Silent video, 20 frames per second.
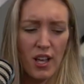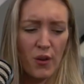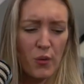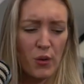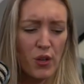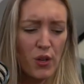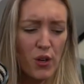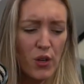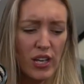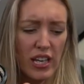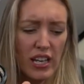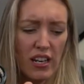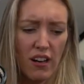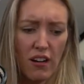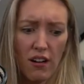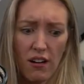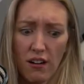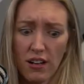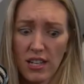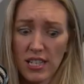you're looking at
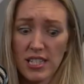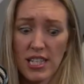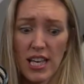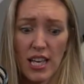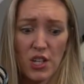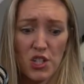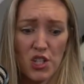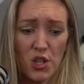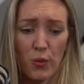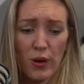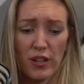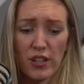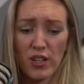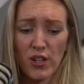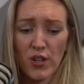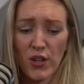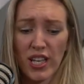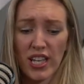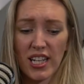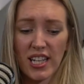architecture, whether you're
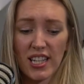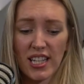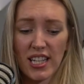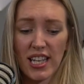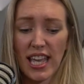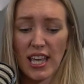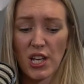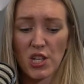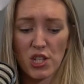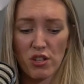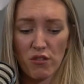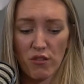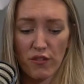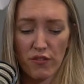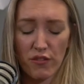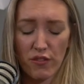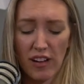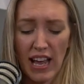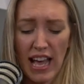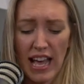looking at the nature of
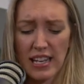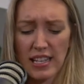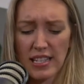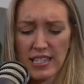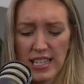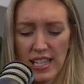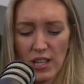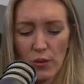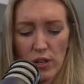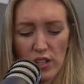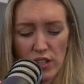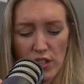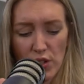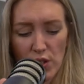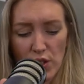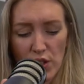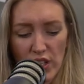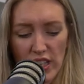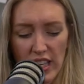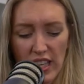reality, whether you're
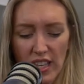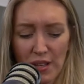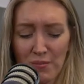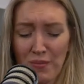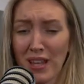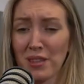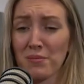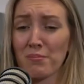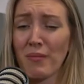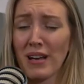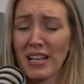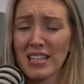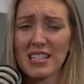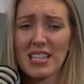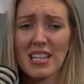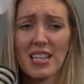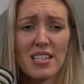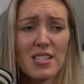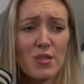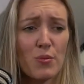looking at
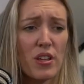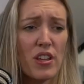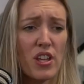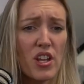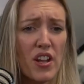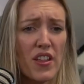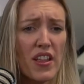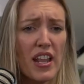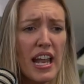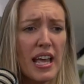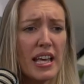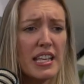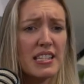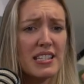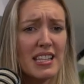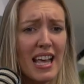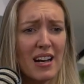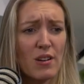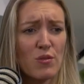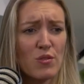mathematics, whether like
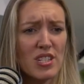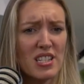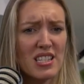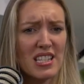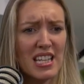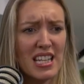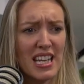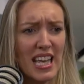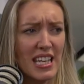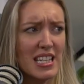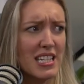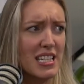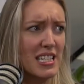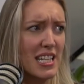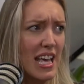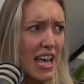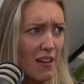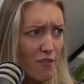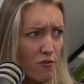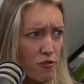sound is connected to
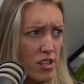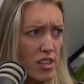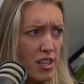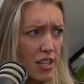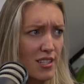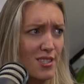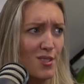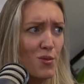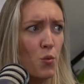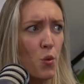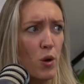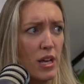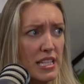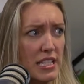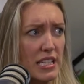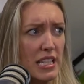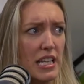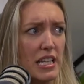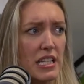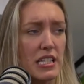everything. So what is
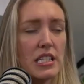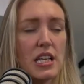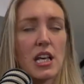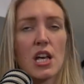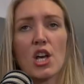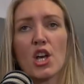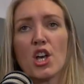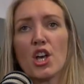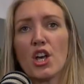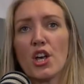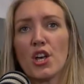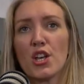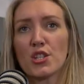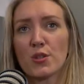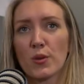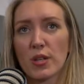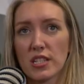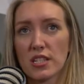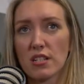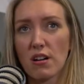this? So I
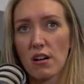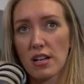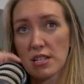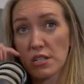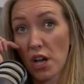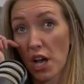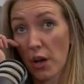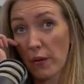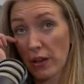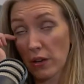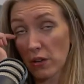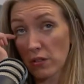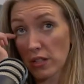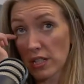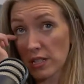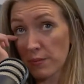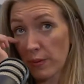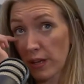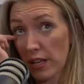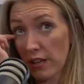started going on this
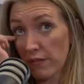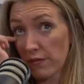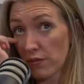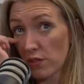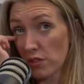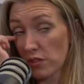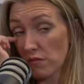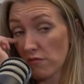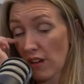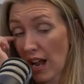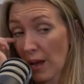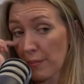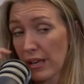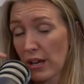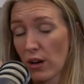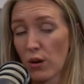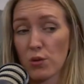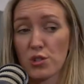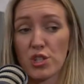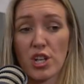bit of rabbit
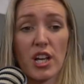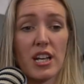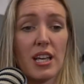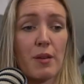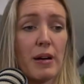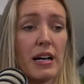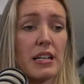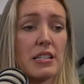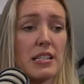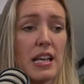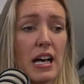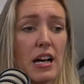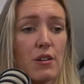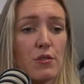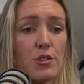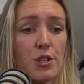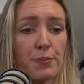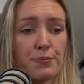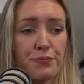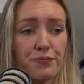hole journey about sound,